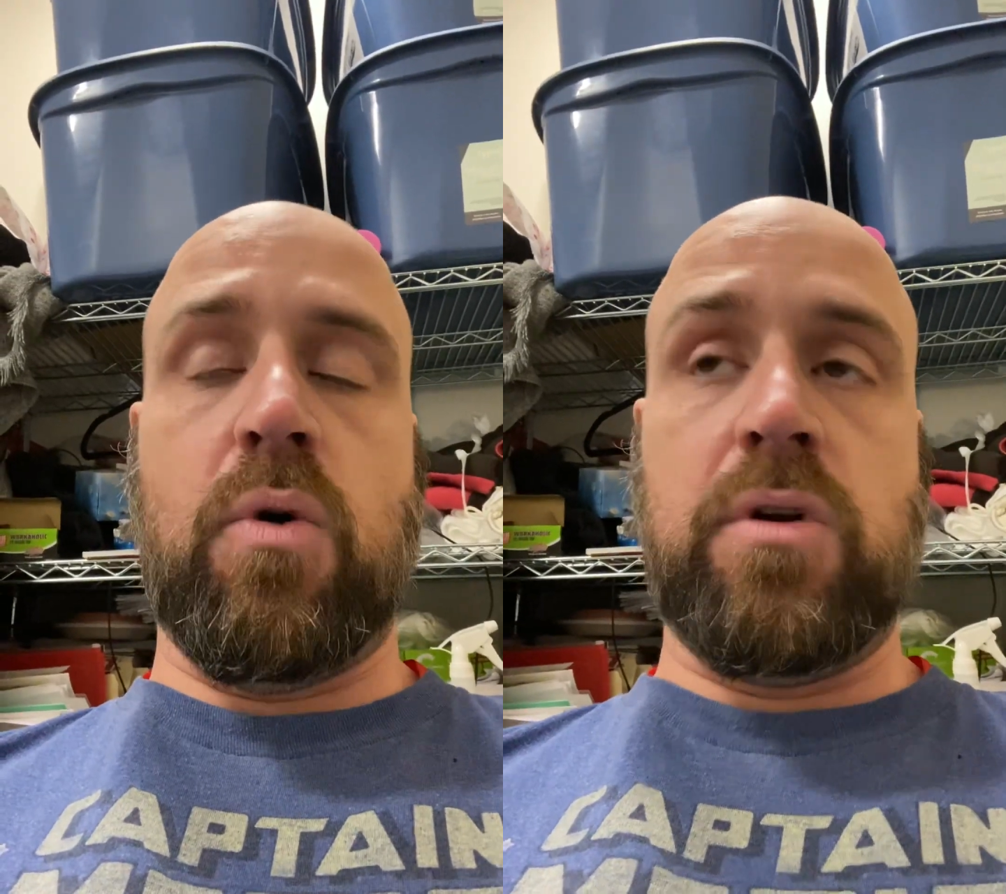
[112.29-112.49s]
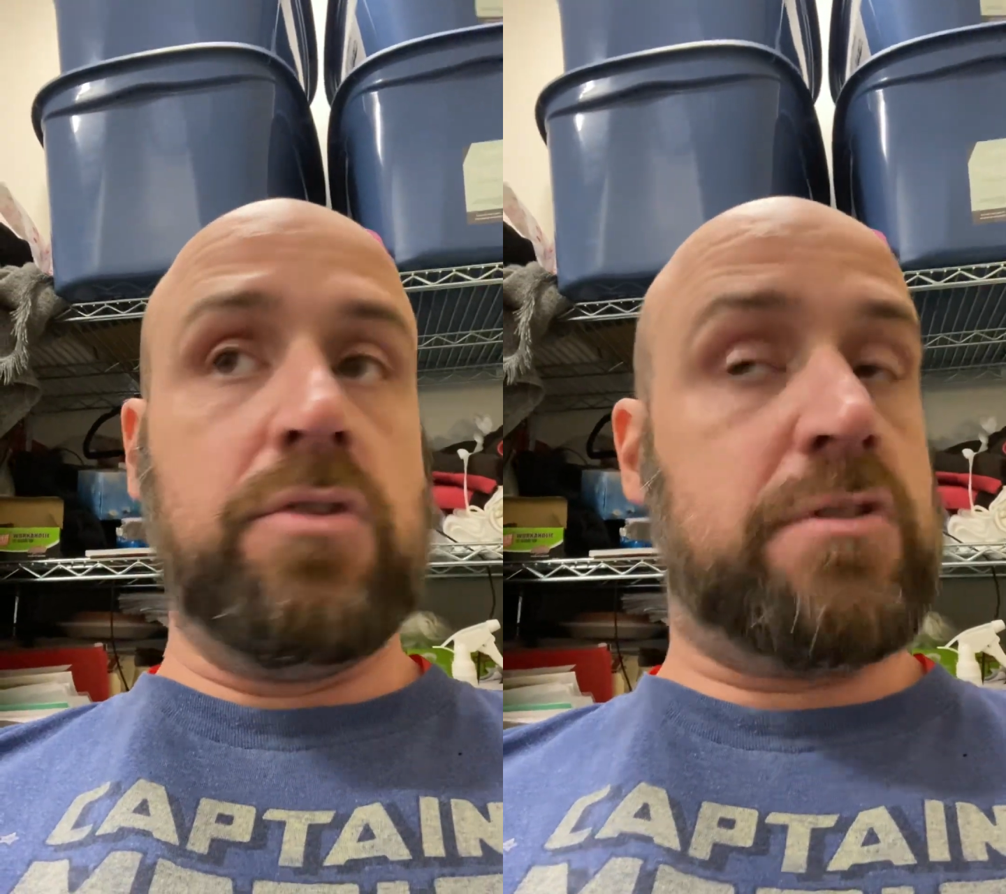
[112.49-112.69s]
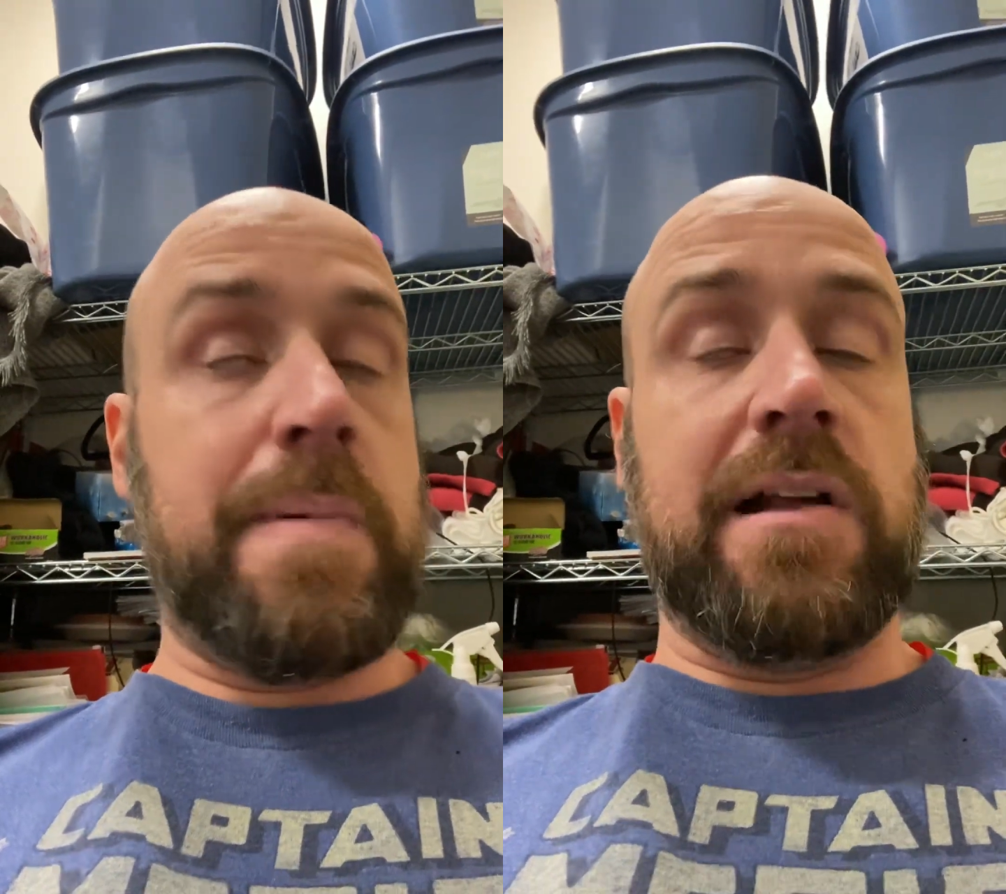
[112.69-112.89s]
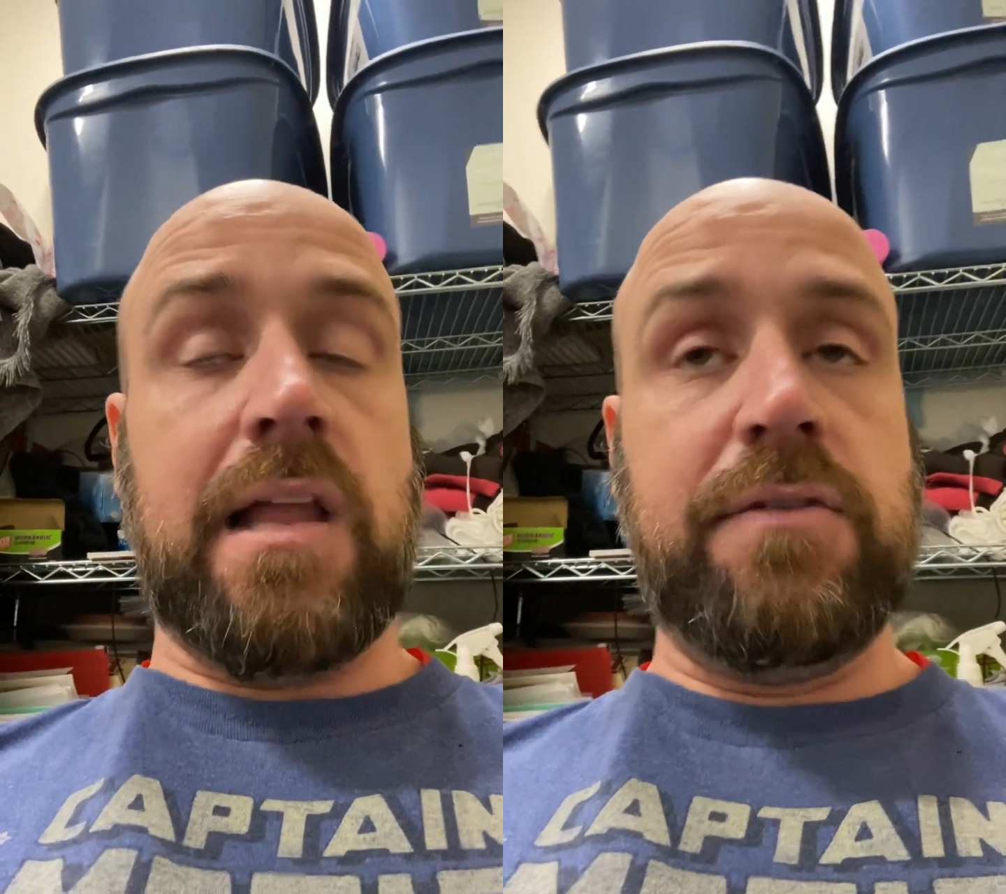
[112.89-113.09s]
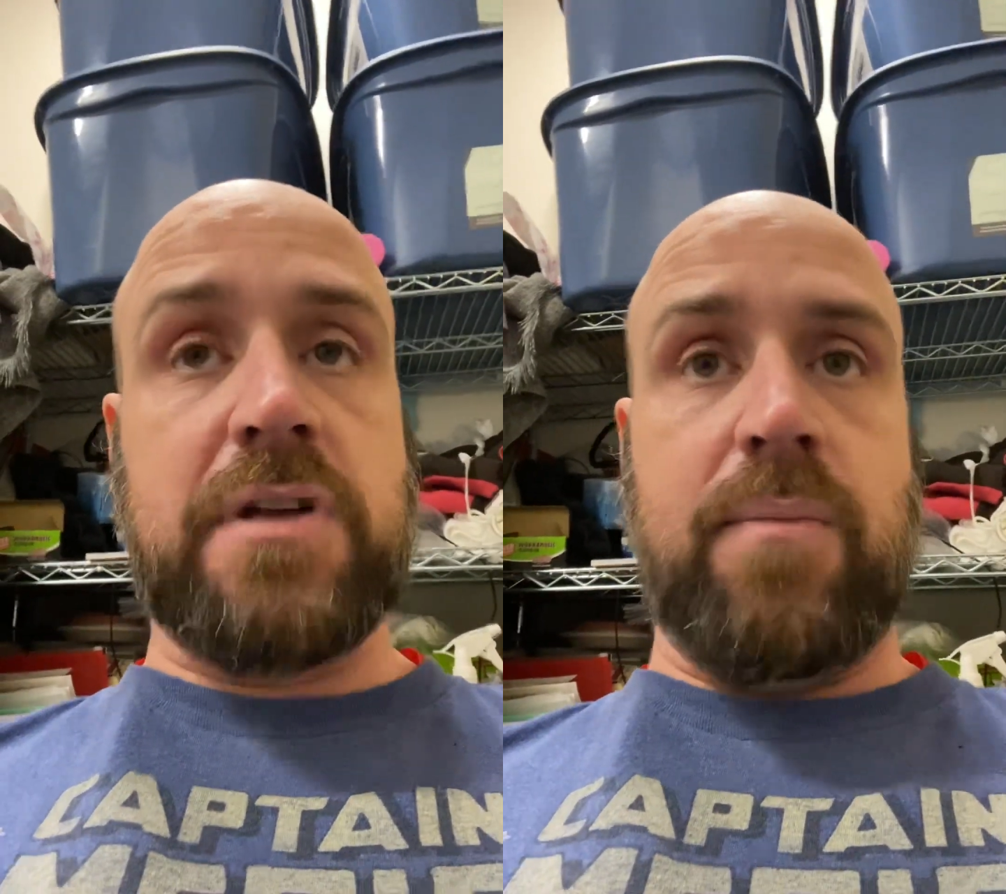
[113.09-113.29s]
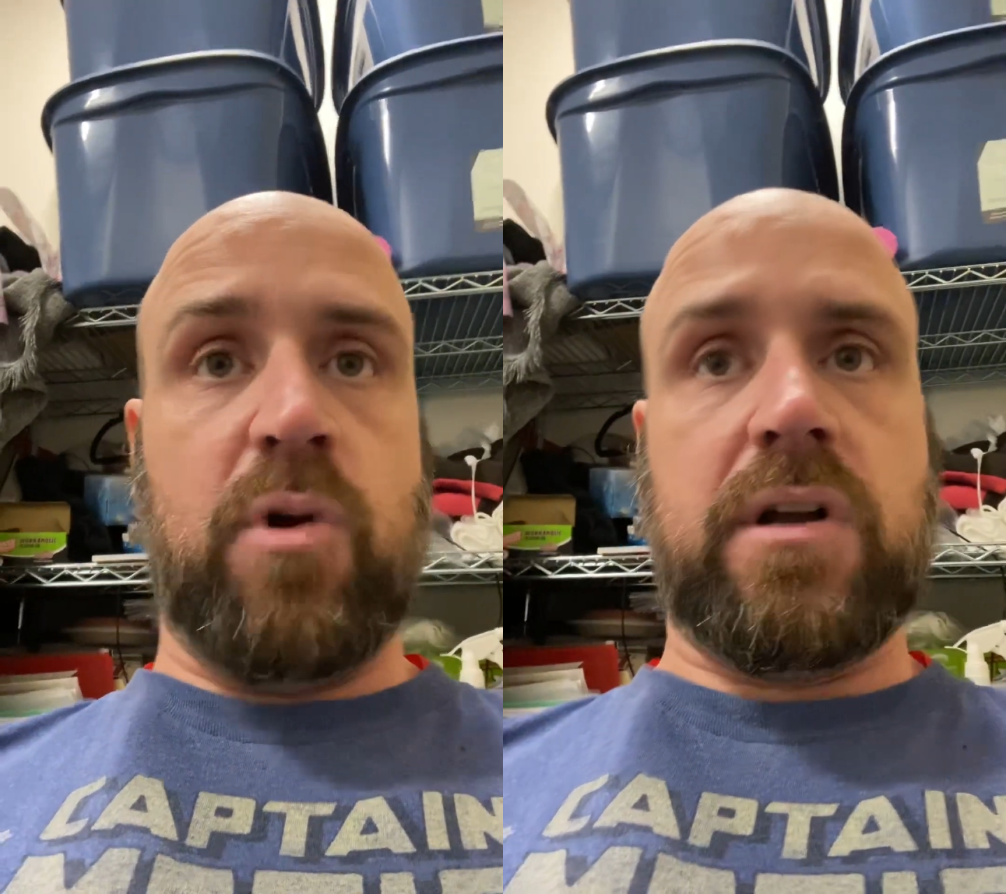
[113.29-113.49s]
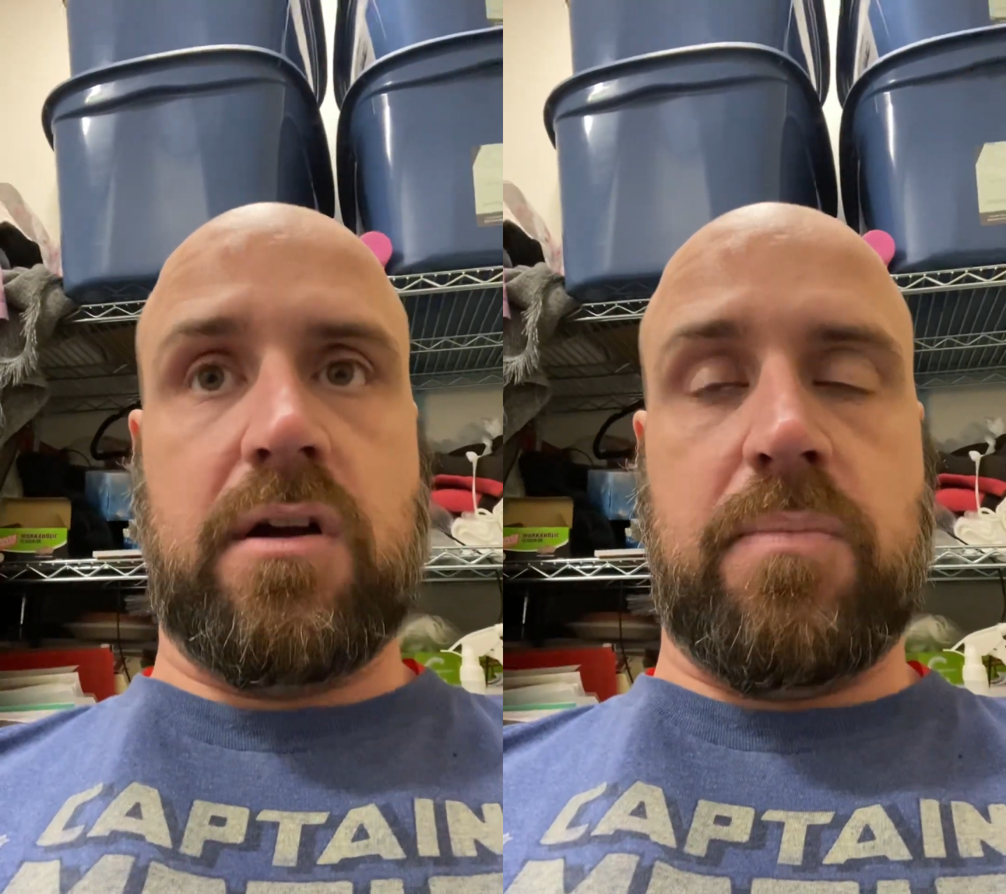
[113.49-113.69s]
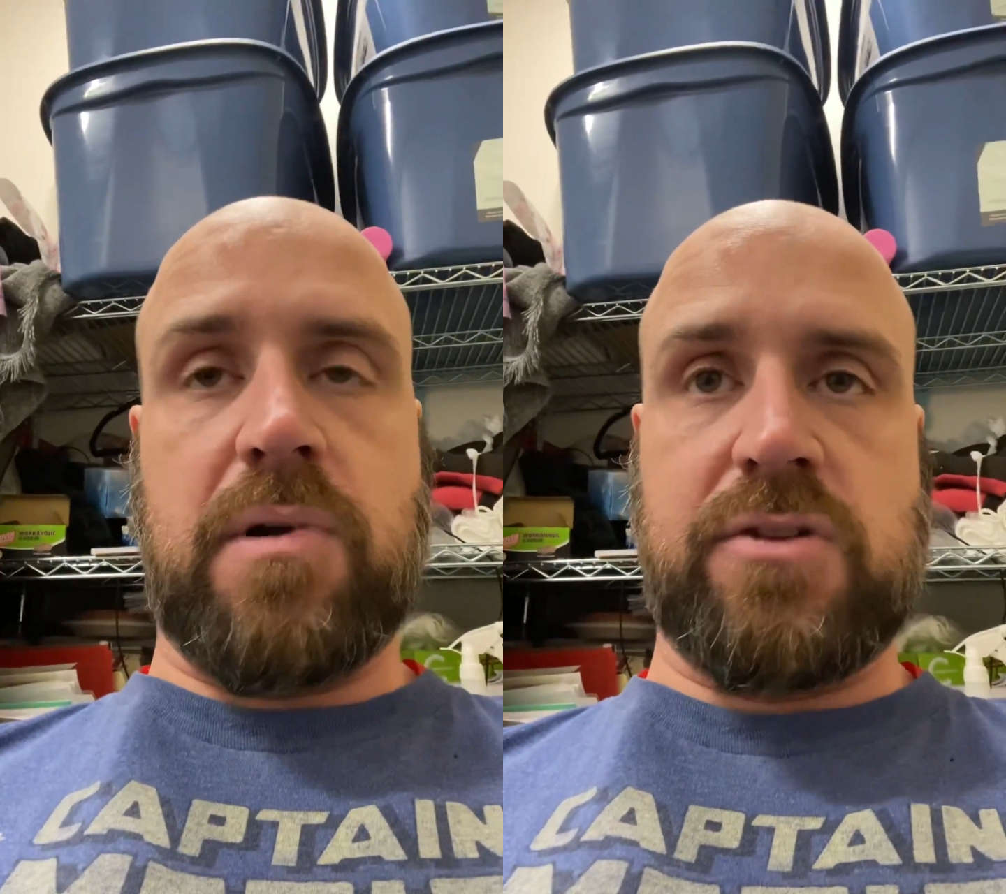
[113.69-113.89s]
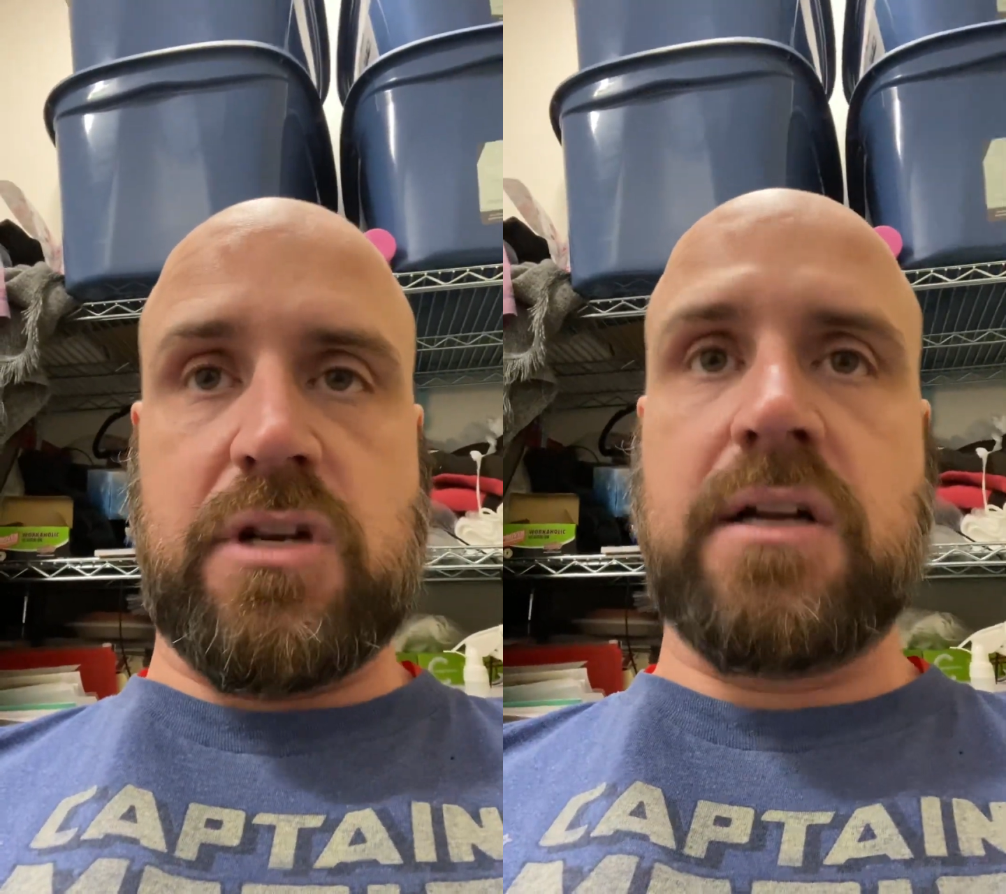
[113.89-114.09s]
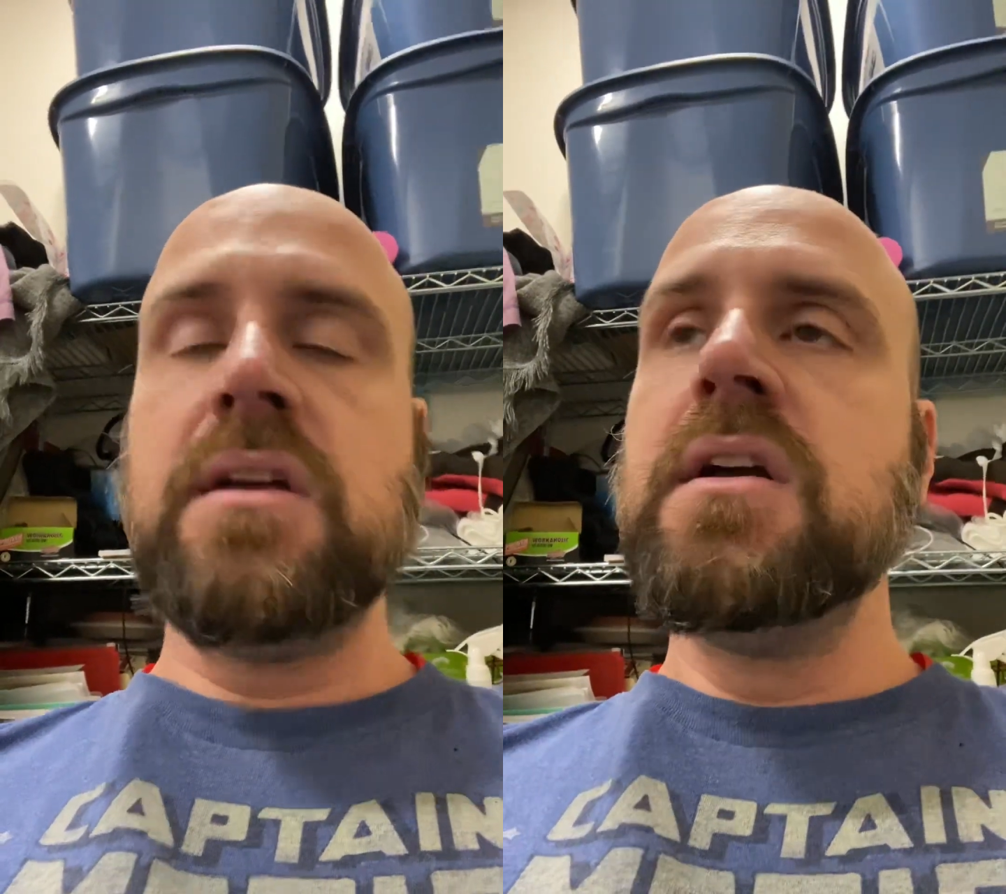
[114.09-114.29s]
or you'd spend a lifetime working on a
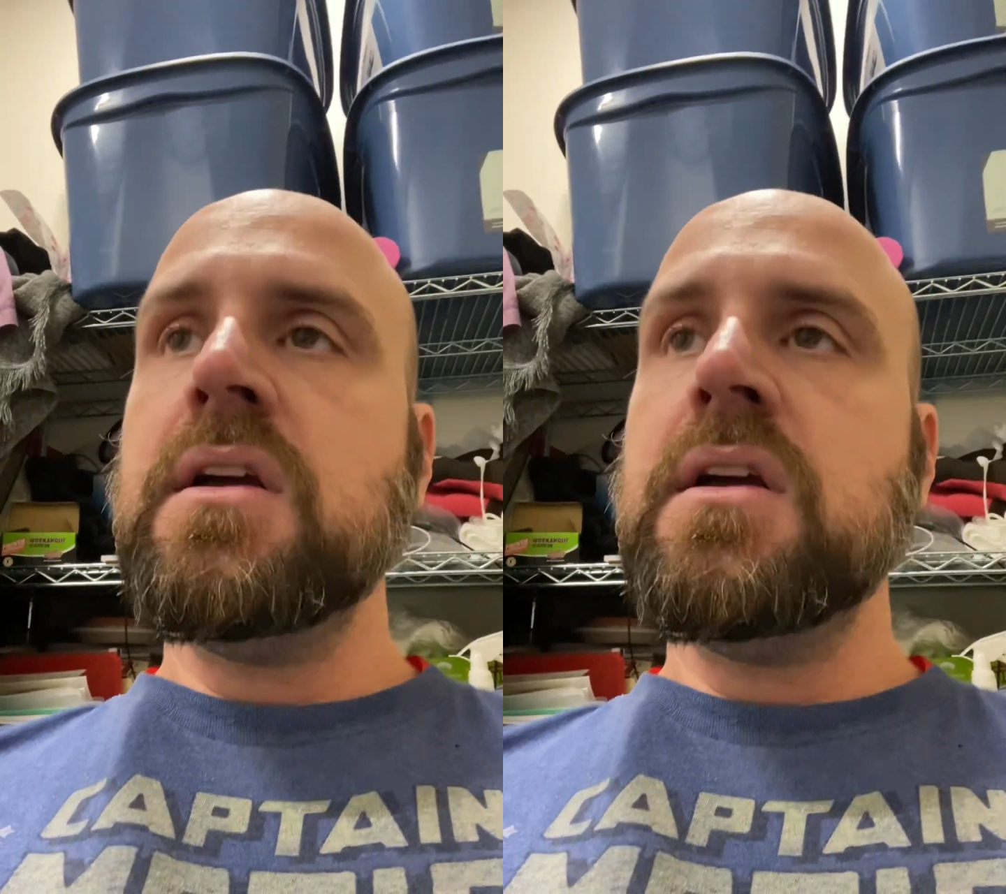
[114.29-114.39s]
project.